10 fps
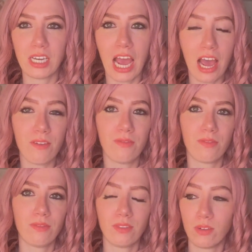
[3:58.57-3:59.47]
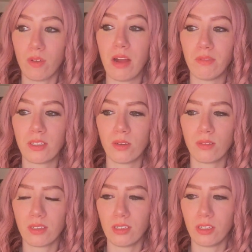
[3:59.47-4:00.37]
have the right
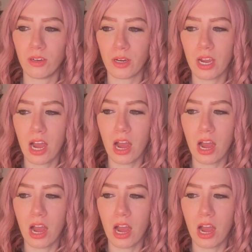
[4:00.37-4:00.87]
results, you know.